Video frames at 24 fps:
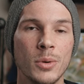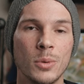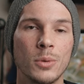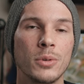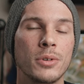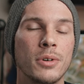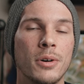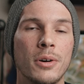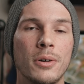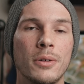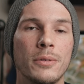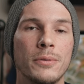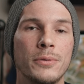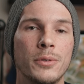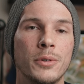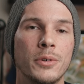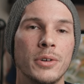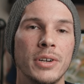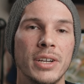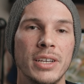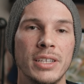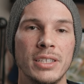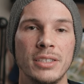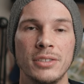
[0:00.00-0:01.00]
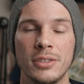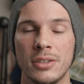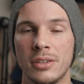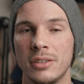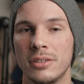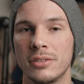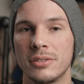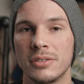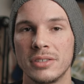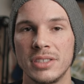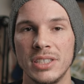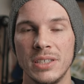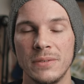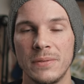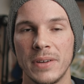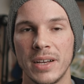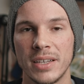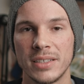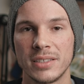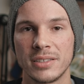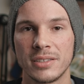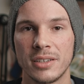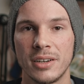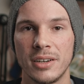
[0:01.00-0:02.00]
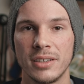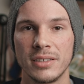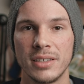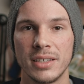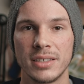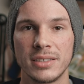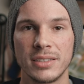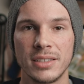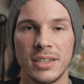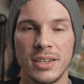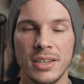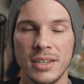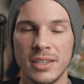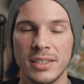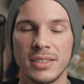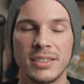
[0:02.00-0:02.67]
will call for an internal CFast card that's